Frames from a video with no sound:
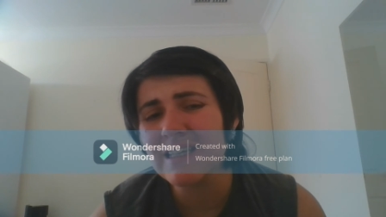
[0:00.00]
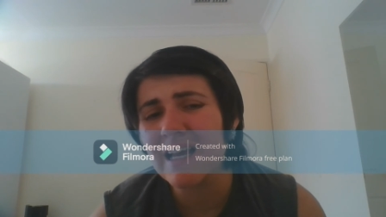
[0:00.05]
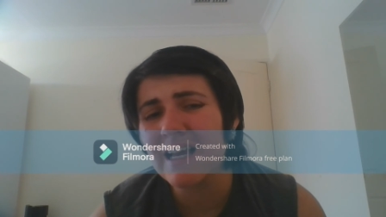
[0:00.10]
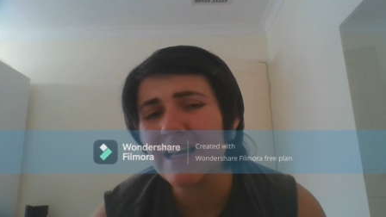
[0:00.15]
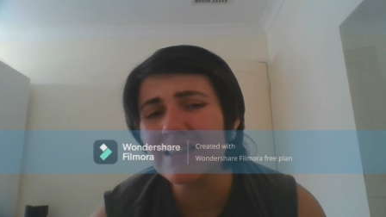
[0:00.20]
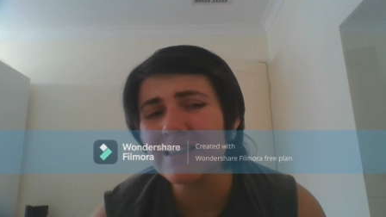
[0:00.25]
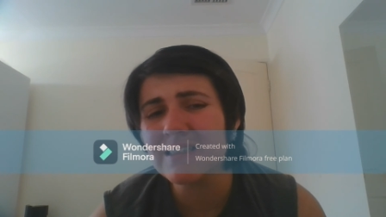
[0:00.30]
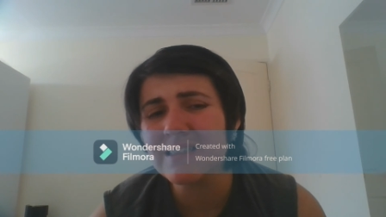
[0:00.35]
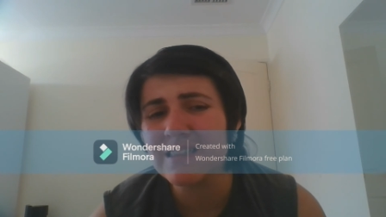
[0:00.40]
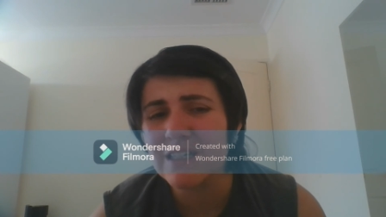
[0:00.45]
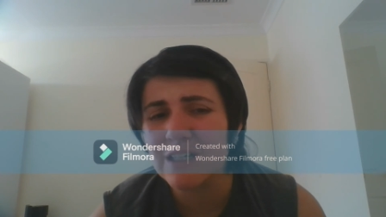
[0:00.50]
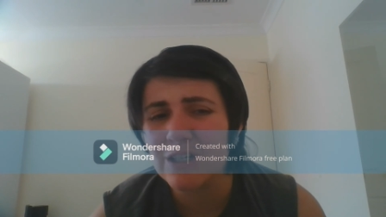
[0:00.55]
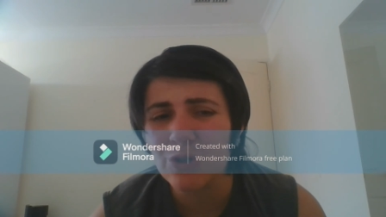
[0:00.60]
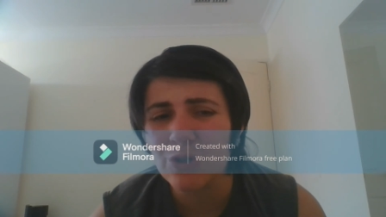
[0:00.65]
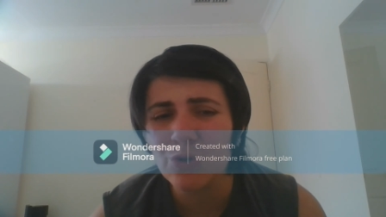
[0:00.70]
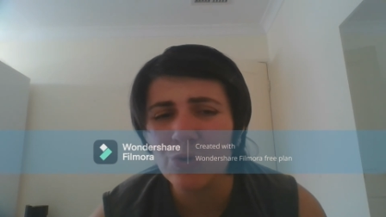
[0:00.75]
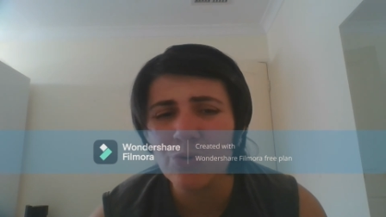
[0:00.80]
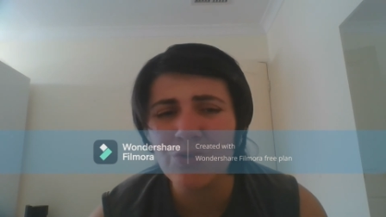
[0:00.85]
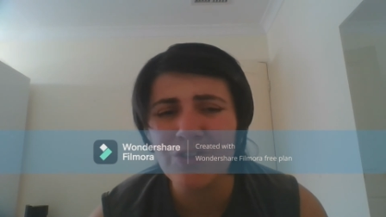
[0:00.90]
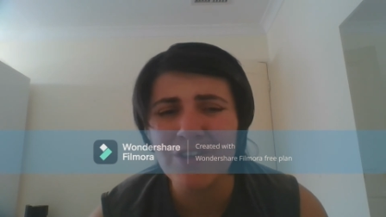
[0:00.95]

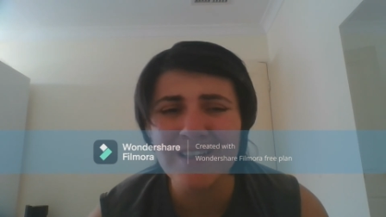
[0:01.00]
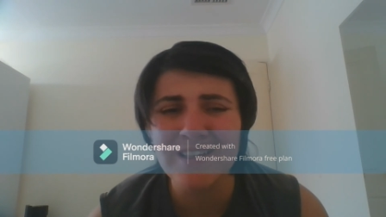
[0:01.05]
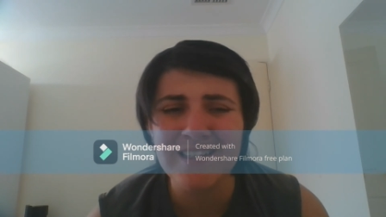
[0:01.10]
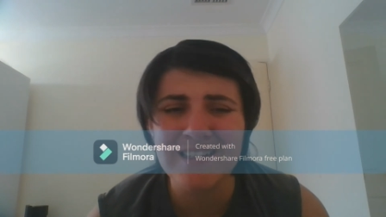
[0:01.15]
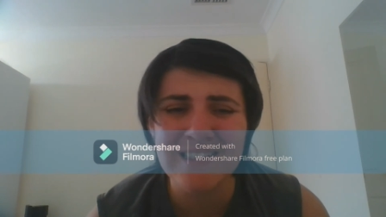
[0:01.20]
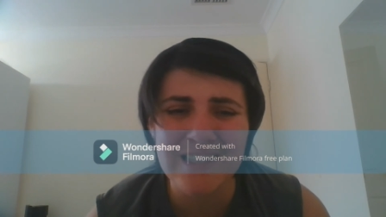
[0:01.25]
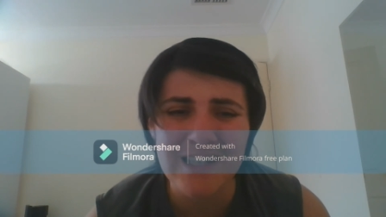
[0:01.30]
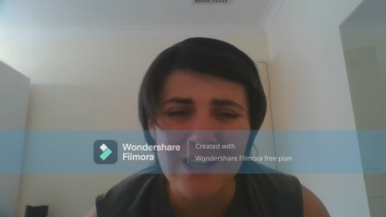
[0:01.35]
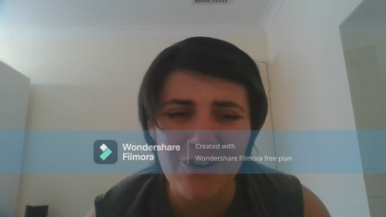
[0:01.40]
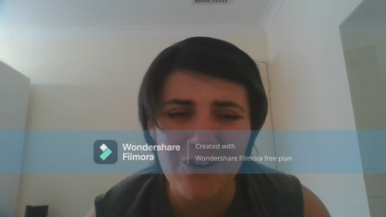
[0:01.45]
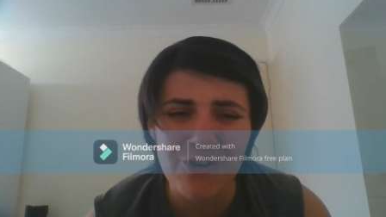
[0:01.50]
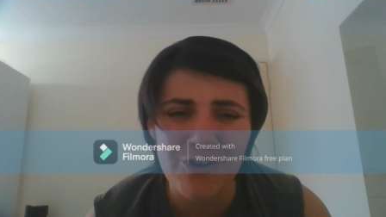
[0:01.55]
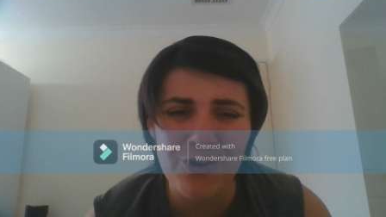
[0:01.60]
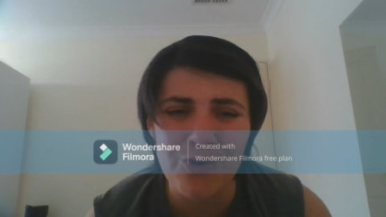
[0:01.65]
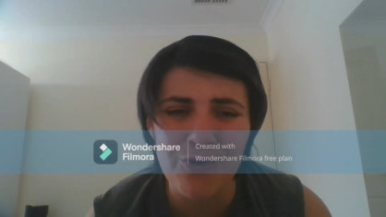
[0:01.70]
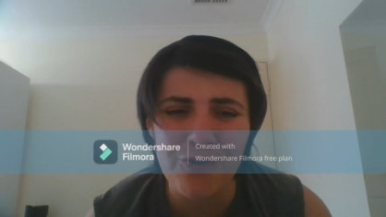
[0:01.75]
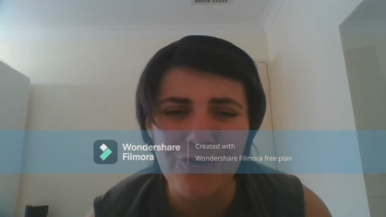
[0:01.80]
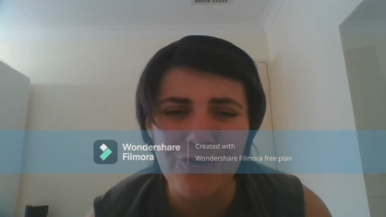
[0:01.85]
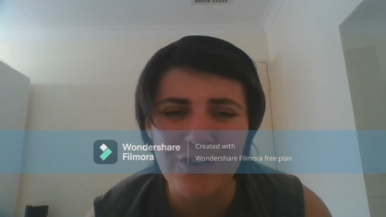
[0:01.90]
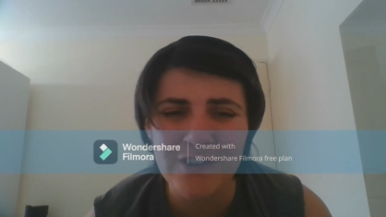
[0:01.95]
until the
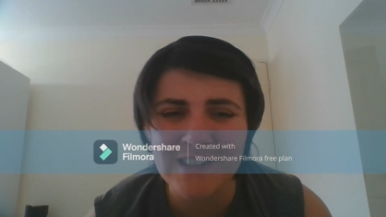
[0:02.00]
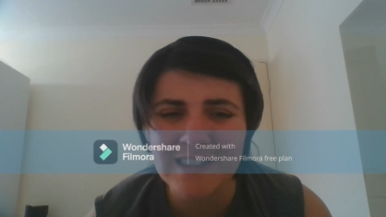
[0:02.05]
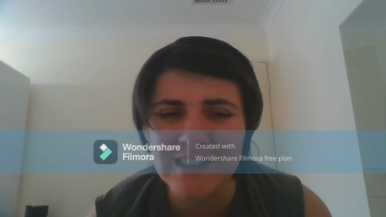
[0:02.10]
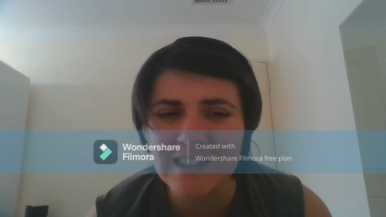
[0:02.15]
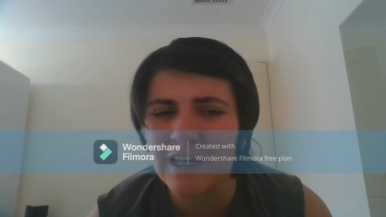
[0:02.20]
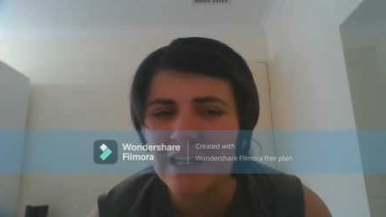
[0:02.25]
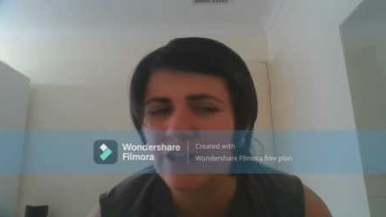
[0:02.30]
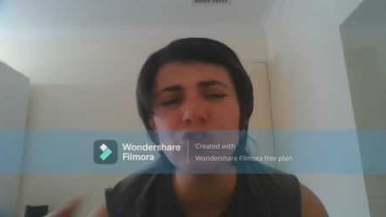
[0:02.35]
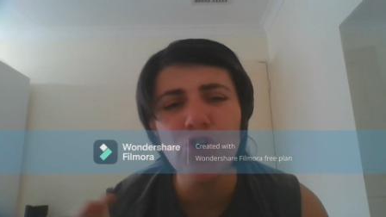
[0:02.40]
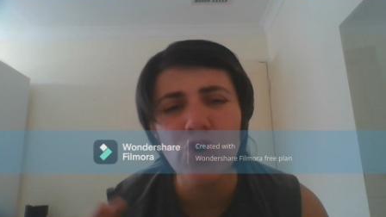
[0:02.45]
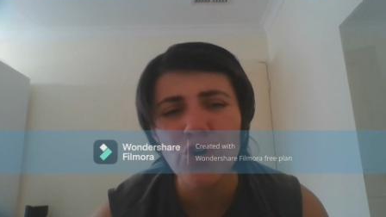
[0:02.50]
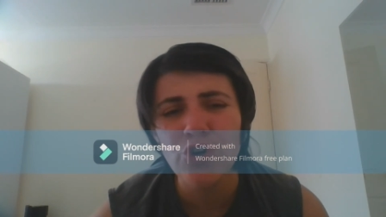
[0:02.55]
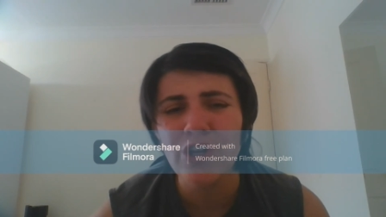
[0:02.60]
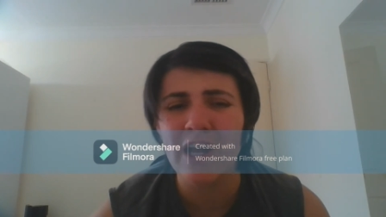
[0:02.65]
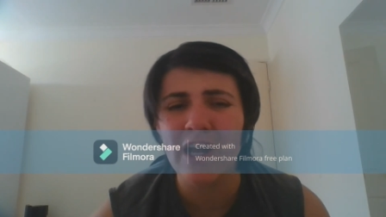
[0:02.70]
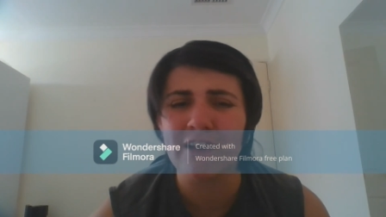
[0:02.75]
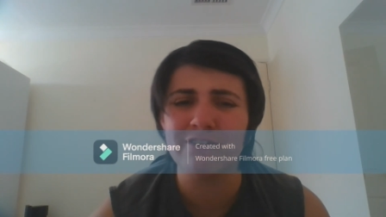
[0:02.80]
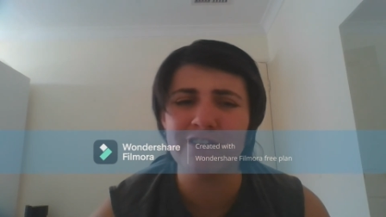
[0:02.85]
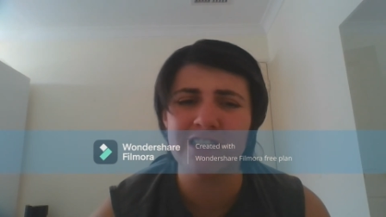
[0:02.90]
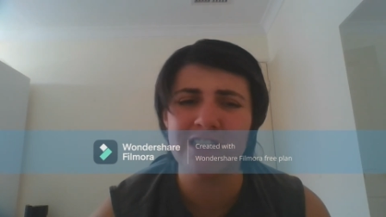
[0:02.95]
cereal for dinner. Don't
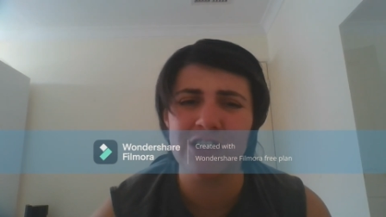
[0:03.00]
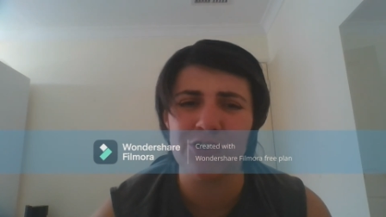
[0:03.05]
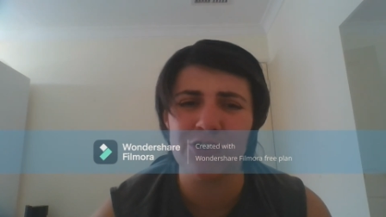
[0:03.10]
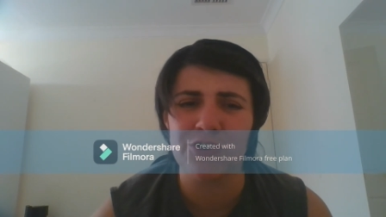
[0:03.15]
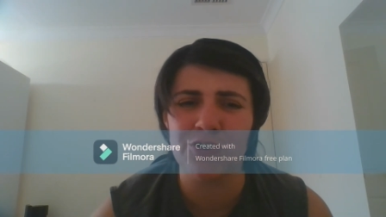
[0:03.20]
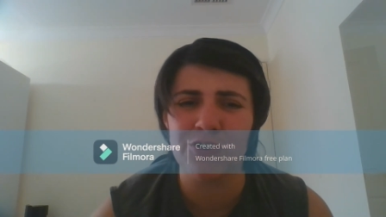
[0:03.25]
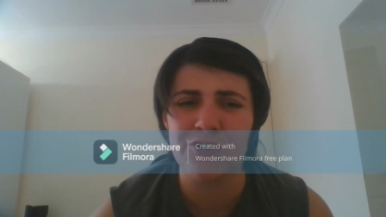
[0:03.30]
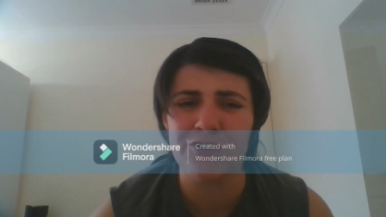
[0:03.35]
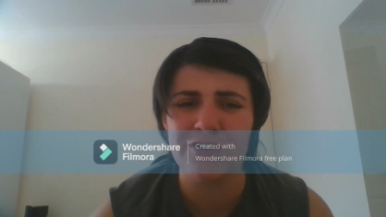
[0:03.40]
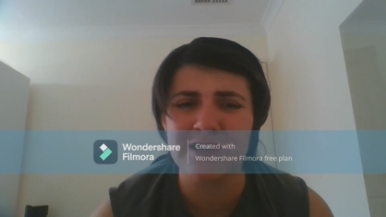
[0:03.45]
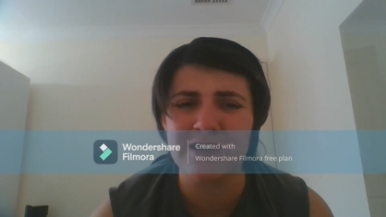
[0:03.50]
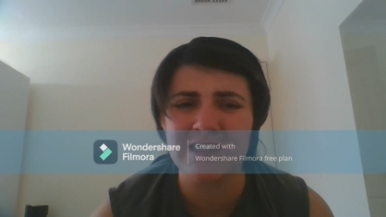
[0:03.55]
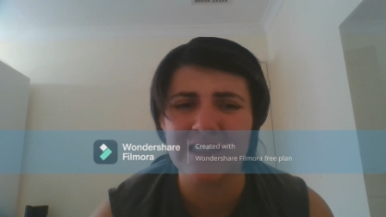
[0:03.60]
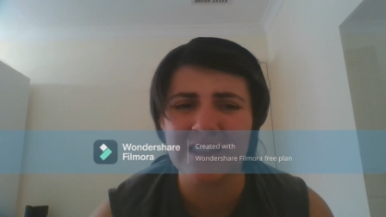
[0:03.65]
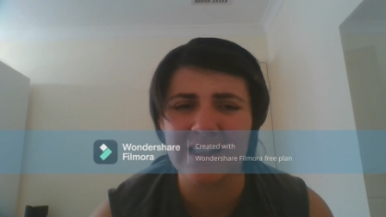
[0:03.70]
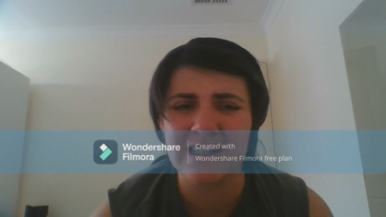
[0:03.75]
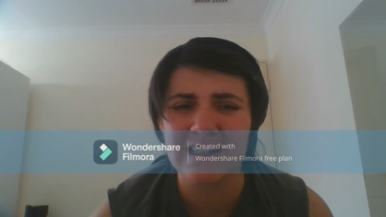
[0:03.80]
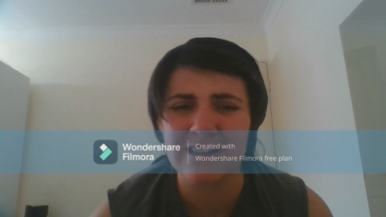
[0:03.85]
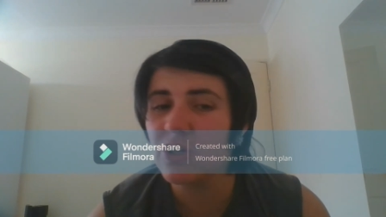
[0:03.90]
have cereal for dinner.